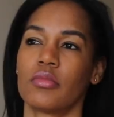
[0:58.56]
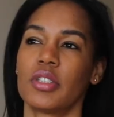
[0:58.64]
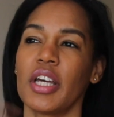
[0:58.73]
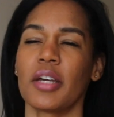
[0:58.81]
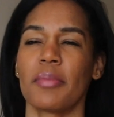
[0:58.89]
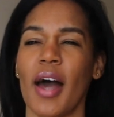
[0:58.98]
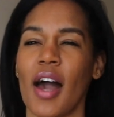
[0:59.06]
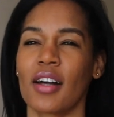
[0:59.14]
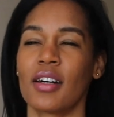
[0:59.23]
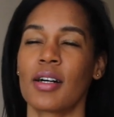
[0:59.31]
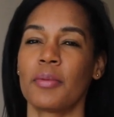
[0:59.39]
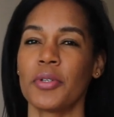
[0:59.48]
Take it
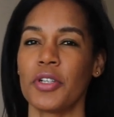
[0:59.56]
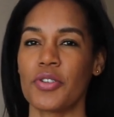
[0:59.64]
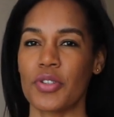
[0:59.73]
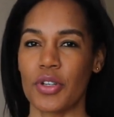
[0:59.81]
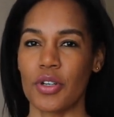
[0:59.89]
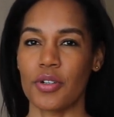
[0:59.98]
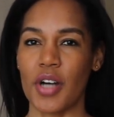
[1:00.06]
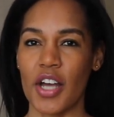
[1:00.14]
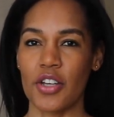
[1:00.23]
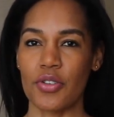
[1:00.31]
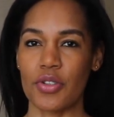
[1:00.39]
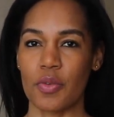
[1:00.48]
back. A couple years ago, I
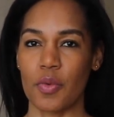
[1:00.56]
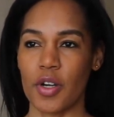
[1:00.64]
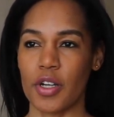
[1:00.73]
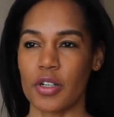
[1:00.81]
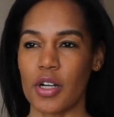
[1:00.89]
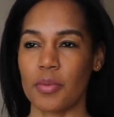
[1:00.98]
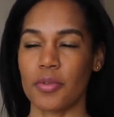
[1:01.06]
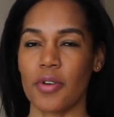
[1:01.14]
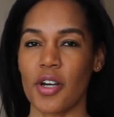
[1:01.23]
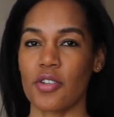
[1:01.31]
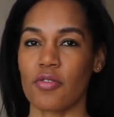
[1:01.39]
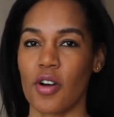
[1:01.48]
used to work at a couple
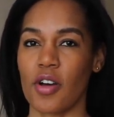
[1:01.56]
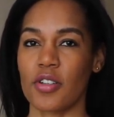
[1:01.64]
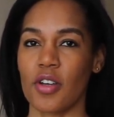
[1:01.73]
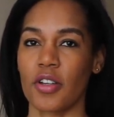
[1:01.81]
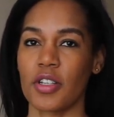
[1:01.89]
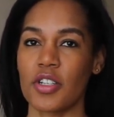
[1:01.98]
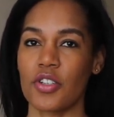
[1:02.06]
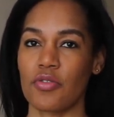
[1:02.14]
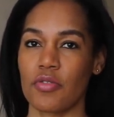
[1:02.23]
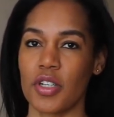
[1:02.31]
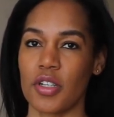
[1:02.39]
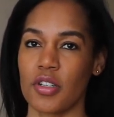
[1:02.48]
restaurants on this
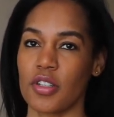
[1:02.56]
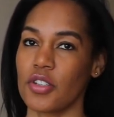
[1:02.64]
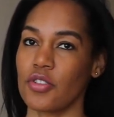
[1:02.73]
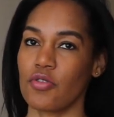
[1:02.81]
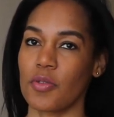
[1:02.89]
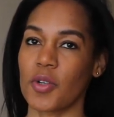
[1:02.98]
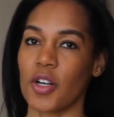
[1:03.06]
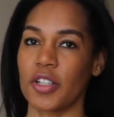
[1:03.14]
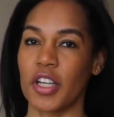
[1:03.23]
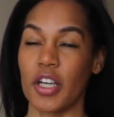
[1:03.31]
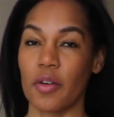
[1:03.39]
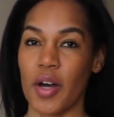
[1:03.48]
street, this strip called
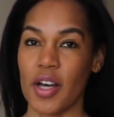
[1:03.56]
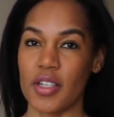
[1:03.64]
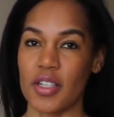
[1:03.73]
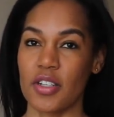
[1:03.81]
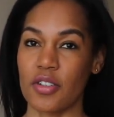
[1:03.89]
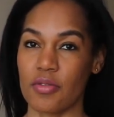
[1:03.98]
King West. In